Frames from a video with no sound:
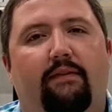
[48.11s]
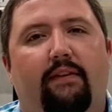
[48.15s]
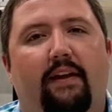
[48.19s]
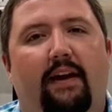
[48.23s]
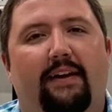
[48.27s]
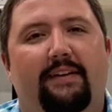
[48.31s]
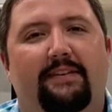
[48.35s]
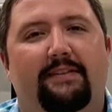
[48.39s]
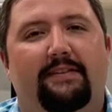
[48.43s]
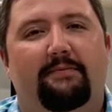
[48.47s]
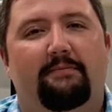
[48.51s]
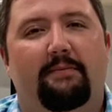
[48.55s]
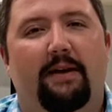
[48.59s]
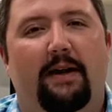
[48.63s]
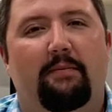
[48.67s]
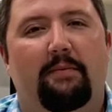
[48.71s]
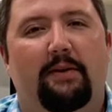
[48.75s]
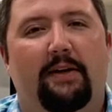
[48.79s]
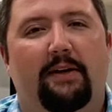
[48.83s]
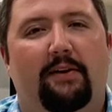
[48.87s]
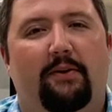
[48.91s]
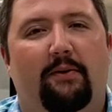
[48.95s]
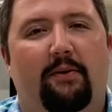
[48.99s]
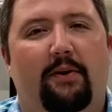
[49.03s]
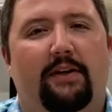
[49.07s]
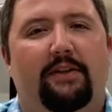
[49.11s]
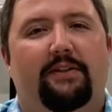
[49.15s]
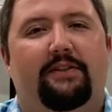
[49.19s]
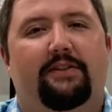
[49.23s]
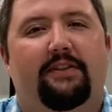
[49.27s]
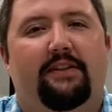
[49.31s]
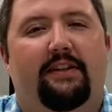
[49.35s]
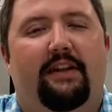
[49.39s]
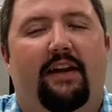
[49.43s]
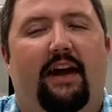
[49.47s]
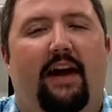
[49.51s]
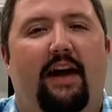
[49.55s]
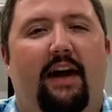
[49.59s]
That's maybe a
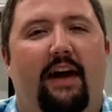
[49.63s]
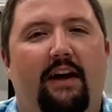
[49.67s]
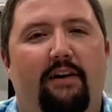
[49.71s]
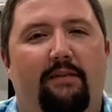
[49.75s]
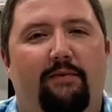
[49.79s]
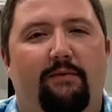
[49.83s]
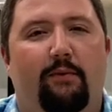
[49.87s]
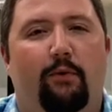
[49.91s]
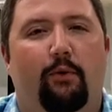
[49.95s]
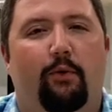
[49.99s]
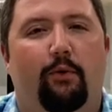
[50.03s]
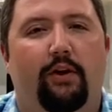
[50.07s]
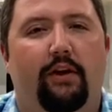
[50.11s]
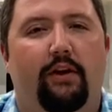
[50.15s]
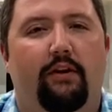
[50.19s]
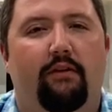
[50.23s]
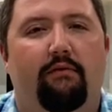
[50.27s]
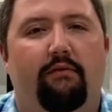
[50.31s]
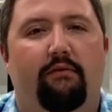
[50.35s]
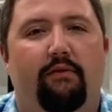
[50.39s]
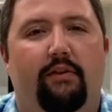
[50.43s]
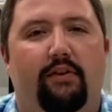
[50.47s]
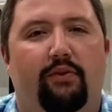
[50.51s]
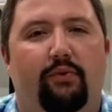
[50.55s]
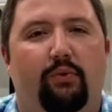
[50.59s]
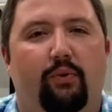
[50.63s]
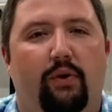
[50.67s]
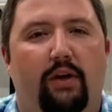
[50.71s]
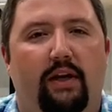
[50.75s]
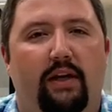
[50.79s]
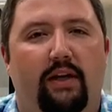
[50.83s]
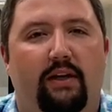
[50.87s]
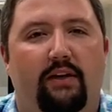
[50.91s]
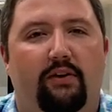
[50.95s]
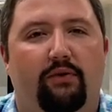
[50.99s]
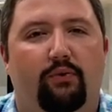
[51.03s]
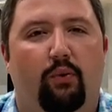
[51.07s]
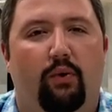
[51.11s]
question that I have for you this
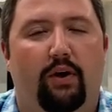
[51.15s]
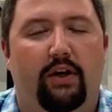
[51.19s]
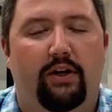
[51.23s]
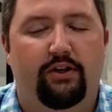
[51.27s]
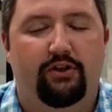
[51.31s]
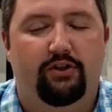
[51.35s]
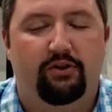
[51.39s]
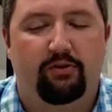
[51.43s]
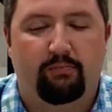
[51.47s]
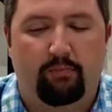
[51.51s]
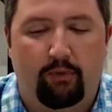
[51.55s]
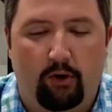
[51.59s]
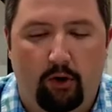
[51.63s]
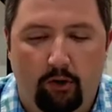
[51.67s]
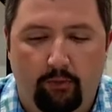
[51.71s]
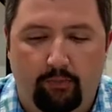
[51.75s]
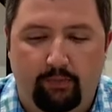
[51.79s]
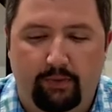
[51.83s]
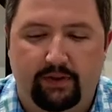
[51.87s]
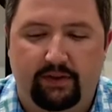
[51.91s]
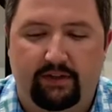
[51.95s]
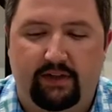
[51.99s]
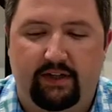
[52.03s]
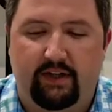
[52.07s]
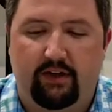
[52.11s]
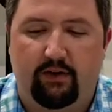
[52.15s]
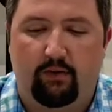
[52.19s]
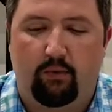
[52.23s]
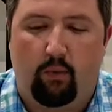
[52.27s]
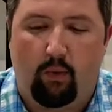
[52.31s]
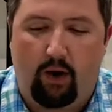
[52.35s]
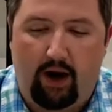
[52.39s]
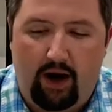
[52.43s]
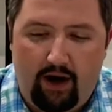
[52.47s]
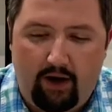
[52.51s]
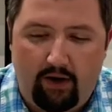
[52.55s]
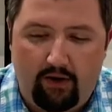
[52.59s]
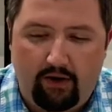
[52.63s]
week is what is your purpose here?
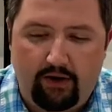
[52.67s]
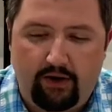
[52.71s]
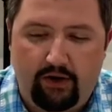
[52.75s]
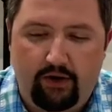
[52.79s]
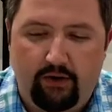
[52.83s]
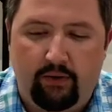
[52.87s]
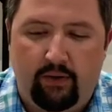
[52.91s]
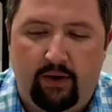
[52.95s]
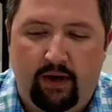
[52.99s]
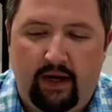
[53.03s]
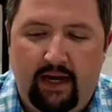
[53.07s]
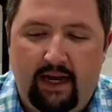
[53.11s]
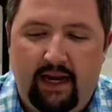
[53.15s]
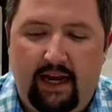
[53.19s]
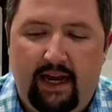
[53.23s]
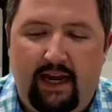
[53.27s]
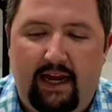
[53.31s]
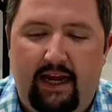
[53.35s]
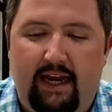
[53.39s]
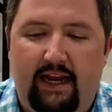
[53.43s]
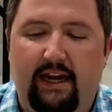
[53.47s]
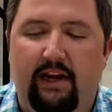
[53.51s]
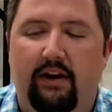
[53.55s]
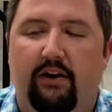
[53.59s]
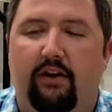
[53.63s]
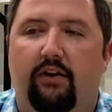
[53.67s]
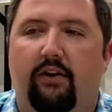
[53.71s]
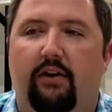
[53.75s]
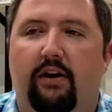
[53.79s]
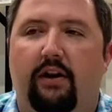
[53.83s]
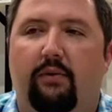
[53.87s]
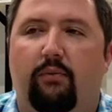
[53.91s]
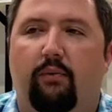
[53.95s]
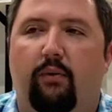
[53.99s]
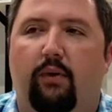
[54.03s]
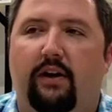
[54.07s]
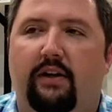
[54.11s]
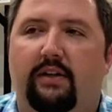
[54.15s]
Why are you here
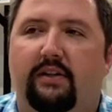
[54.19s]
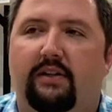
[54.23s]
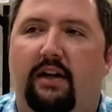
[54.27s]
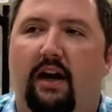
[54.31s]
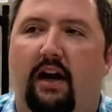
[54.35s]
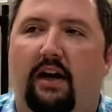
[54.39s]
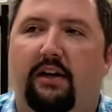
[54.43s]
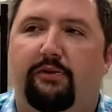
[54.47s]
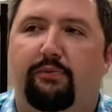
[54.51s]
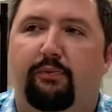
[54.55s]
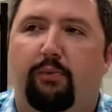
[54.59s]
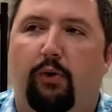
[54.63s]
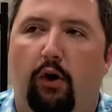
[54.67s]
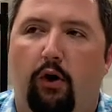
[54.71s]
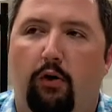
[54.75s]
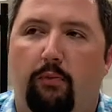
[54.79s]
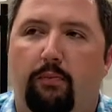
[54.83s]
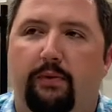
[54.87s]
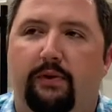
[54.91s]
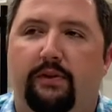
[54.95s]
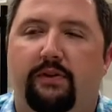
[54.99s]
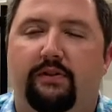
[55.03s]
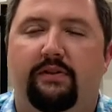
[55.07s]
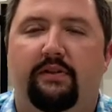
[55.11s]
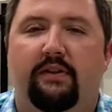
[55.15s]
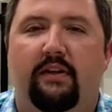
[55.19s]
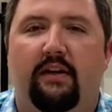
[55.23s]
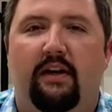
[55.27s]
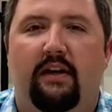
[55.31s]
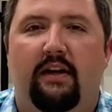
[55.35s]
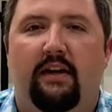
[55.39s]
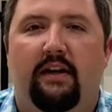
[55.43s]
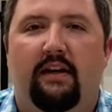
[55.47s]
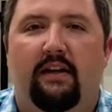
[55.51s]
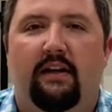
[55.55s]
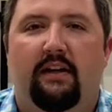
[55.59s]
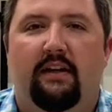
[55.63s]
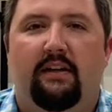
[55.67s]
and what is God's purpose
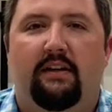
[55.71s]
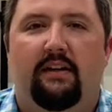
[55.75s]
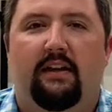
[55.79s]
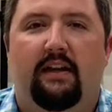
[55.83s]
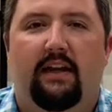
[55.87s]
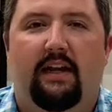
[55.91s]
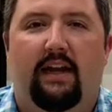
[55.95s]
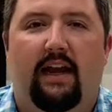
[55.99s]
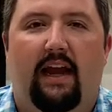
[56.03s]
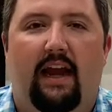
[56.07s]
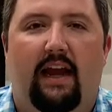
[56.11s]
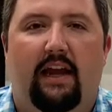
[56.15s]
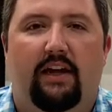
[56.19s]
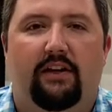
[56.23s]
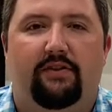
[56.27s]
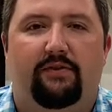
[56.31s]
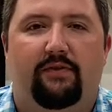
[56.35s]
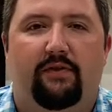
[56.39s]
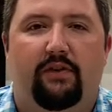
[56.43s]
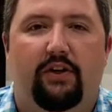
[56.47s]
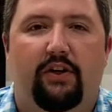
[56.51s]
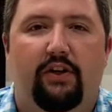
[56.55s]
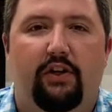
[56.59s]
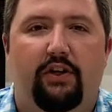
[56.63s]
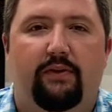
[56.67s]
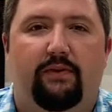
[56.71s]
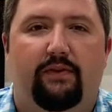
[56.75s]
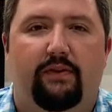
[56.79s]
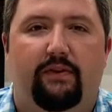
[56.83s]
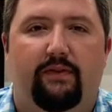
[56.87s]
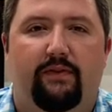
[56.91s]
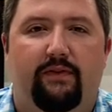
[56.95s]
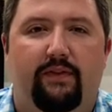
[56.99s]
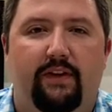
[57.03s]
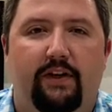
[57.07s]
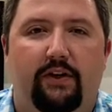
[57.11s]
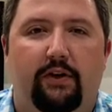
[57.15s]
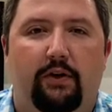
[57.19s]
that he has for you to
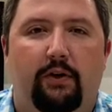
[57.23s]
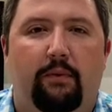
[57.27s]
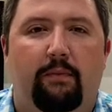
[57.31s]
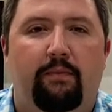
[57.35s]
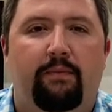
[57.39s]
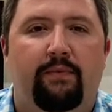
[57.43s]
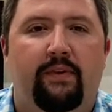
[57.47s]
fulfill?